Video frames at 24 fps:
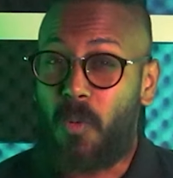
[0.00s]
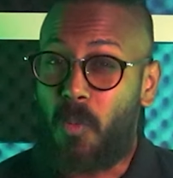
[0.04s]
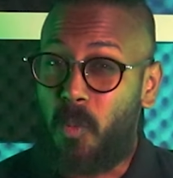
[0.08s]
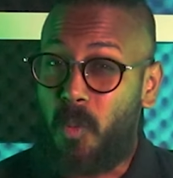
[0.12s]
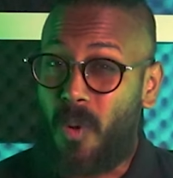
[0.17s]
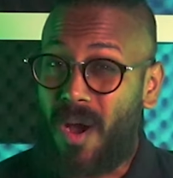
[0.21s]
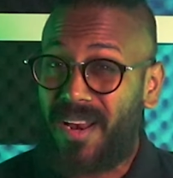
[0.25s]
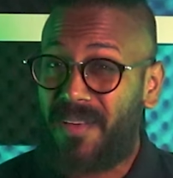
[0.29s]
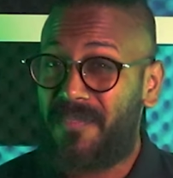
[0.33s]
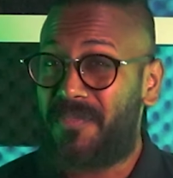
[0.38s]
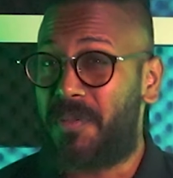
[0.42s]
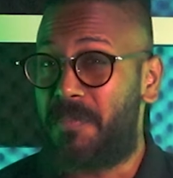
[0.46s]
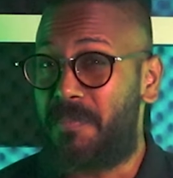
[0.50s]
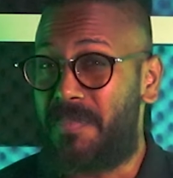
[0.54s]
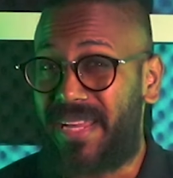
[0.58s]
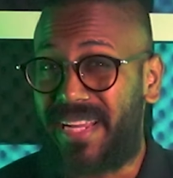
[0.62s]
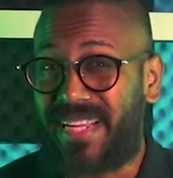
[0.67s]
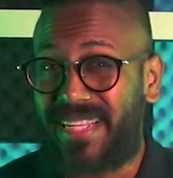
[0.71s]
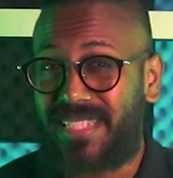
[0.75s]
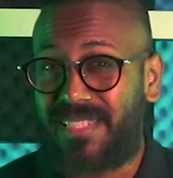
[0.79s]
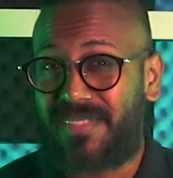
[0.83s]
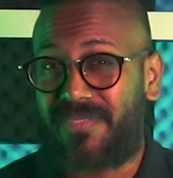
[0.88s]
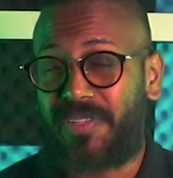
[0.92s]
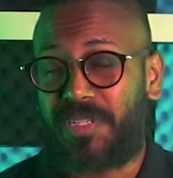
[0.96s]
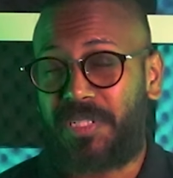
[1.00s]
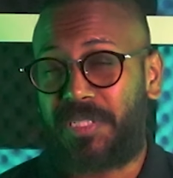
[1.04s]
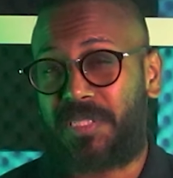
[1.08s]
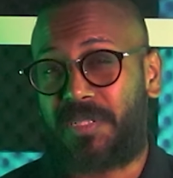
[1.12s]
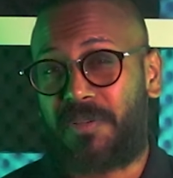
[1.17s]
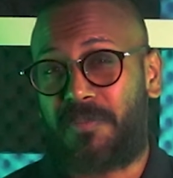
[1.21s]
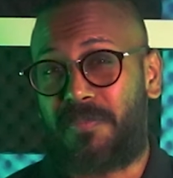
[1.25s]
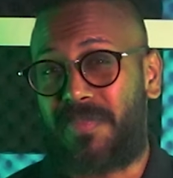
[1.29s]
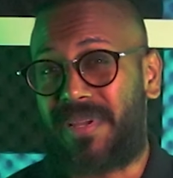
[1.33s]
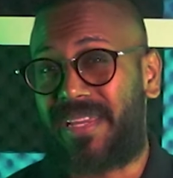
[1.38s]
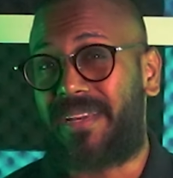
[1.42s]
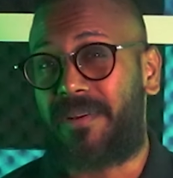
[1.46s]
One of the biggest fears
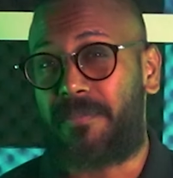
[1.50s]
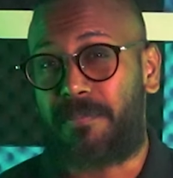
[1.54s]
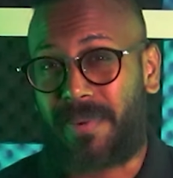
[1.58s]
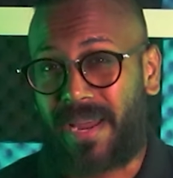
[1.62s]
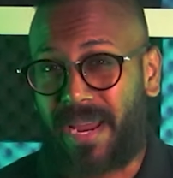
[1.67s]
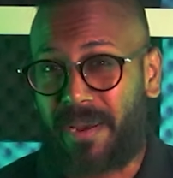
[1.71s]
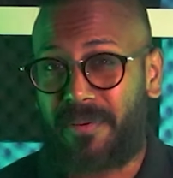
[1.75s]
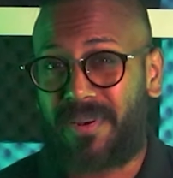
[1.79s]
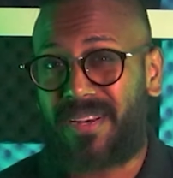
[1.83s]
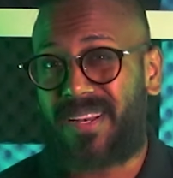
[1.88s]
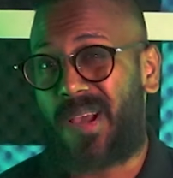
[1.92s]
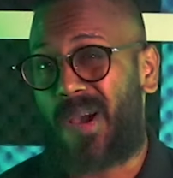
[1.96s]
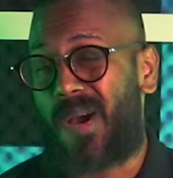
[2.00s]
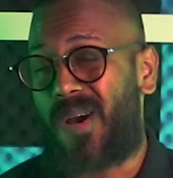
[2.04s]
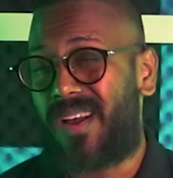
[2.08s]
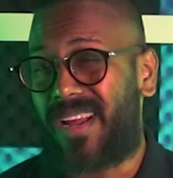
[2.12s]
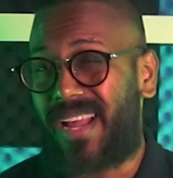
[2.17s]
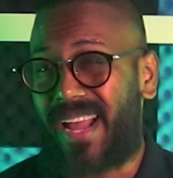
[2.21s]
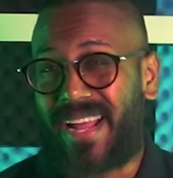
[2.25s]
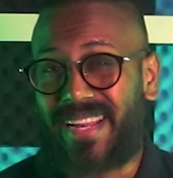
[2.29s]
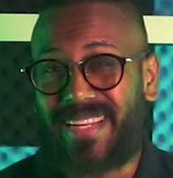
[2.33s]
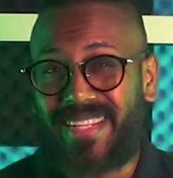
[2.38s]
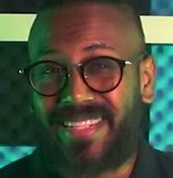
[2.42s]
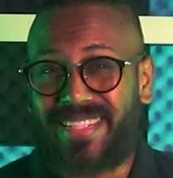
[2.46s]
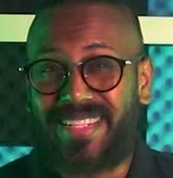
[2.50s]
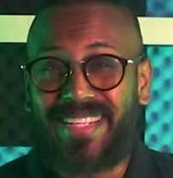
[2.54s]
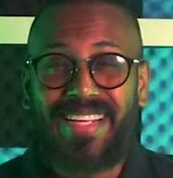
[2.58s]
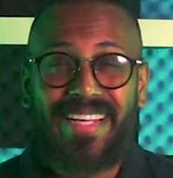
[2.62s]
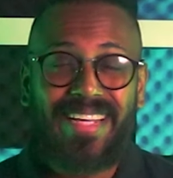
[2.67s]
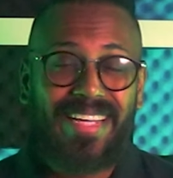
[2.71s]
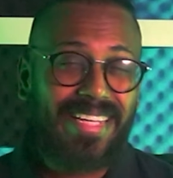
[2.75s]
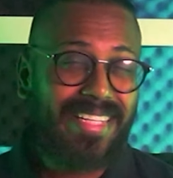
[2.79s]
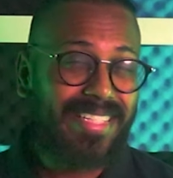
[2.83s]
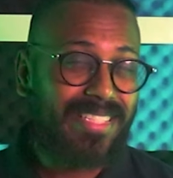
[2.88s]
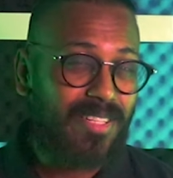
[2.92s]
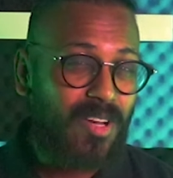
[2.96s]
of being a parent or guardian
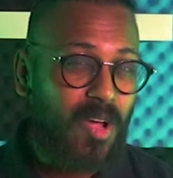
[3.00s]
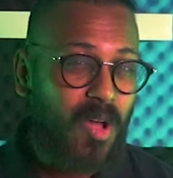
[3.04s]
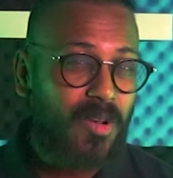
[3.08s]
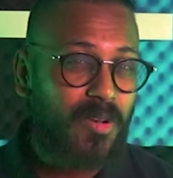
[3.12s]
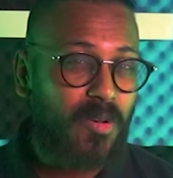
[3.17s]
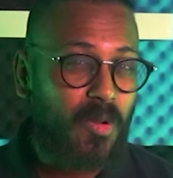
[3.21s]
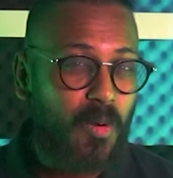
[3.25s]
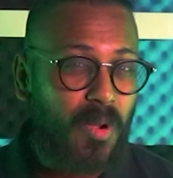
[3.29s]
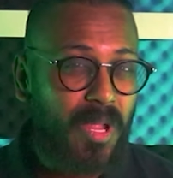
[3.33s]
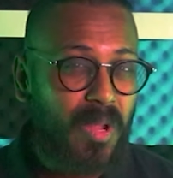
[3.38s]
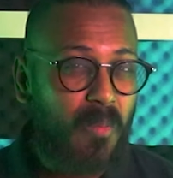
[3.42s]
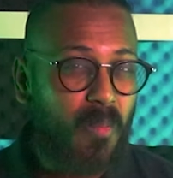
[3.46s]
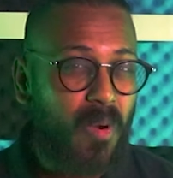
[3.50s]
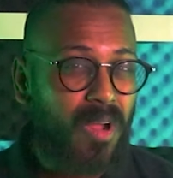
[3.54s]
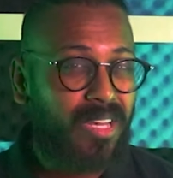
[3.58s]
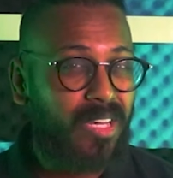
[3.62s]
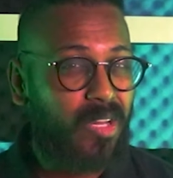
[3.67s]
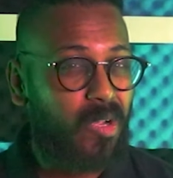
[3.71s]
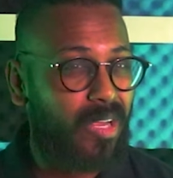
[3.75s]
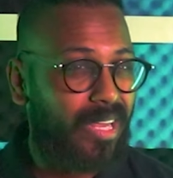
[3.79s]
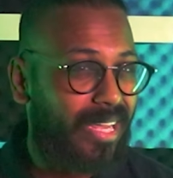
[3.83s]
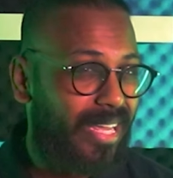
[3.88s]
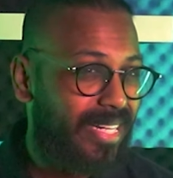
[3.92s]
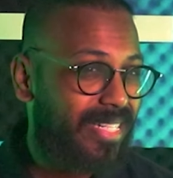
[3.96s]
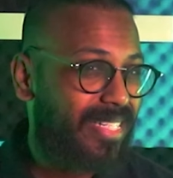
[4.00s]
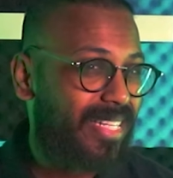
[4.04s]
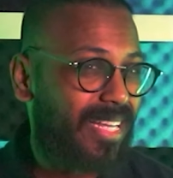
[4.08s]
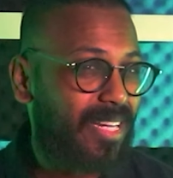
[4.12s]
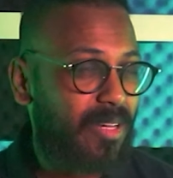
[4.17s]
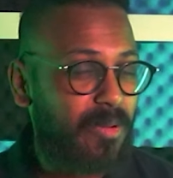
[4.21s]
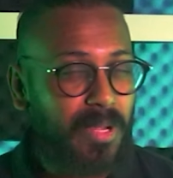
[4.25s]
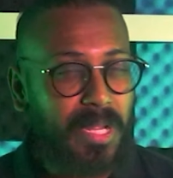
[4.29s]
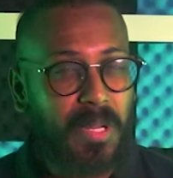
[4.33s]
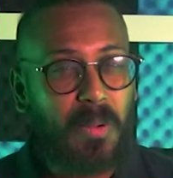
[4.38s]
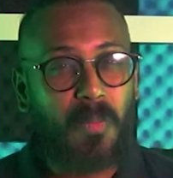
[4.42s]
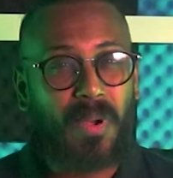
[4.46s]
is not knowing what your kids are
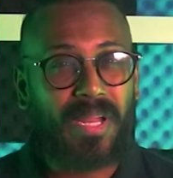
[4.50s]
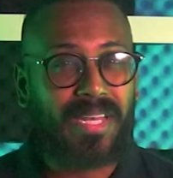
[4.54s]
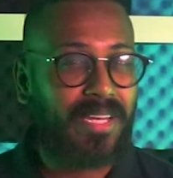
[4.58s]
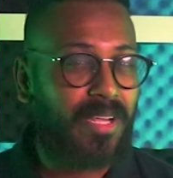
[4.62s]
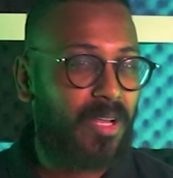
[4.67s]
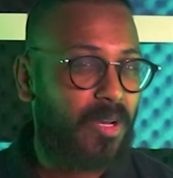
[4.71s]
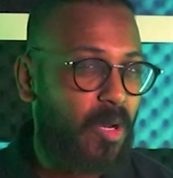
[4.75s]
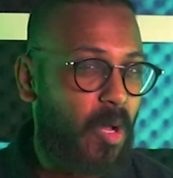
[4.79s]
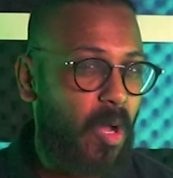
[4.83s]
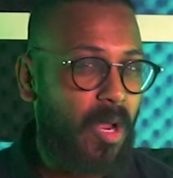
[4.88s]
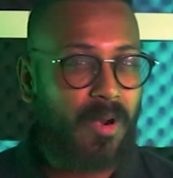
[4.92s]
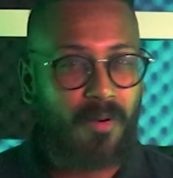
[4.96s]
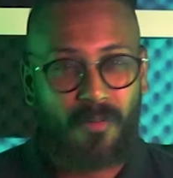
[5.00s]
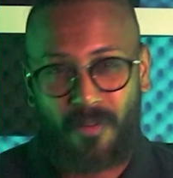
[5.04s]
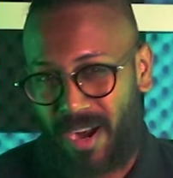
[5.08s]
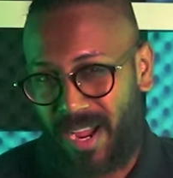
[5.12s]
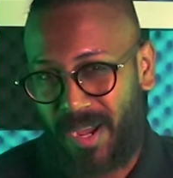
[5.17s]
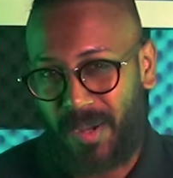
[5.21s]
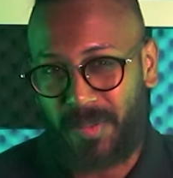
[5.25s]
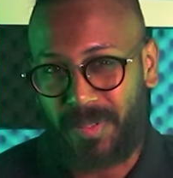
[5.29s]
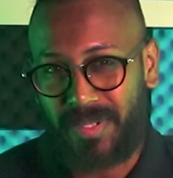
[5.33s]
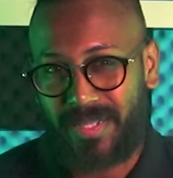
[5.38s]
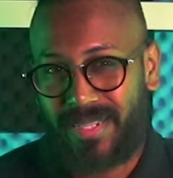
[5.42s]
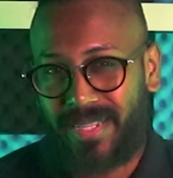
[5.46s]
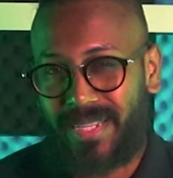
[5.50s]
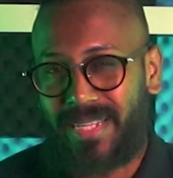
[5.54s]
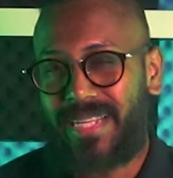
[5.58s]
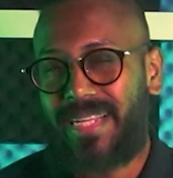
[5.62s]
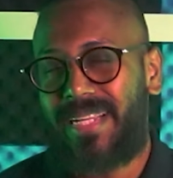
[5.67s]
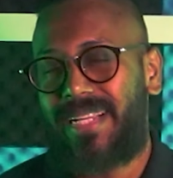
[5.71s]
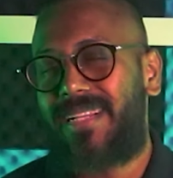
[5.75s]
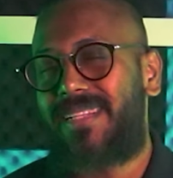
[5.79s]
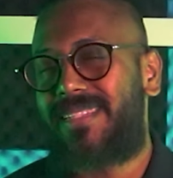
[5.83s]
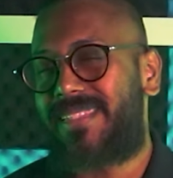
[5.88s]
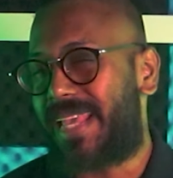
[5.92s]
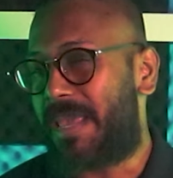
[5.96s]
doing when you're not around.
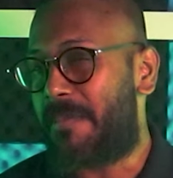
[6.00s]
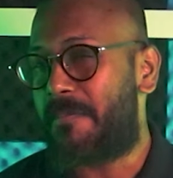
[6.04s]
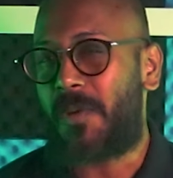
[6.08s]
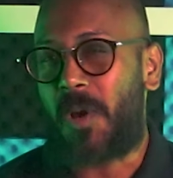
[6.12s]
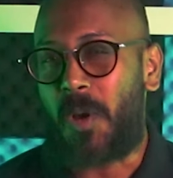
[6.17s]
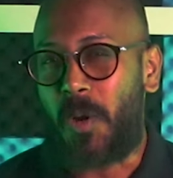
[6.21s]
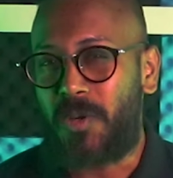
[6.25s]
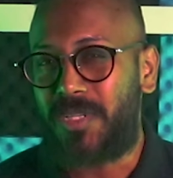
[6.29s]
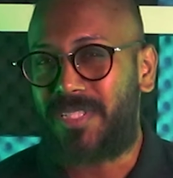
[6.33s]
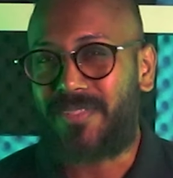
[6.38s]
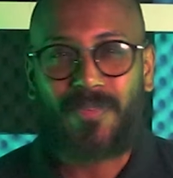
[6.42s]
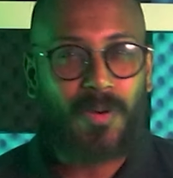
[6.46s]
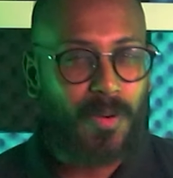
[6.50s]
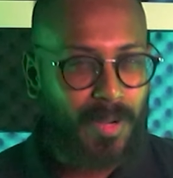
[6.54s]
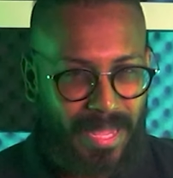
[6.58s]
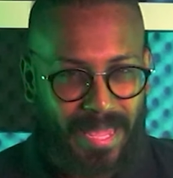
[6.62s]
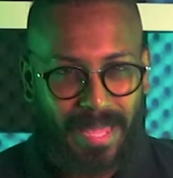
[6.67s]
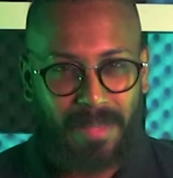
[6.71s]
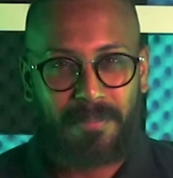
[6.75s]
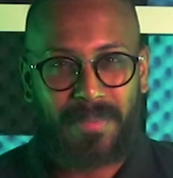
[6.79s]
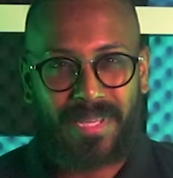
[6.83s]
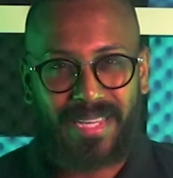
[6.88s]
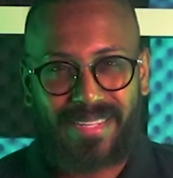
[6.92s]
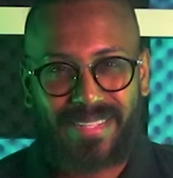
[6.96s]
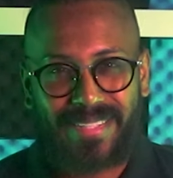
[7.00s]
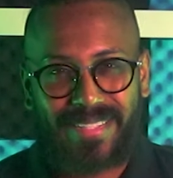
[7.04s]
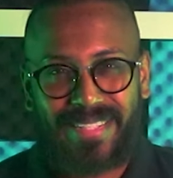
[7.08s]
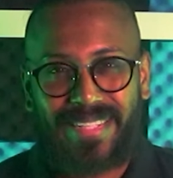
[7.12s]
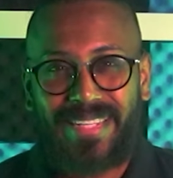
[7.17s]
Same goes for gaming.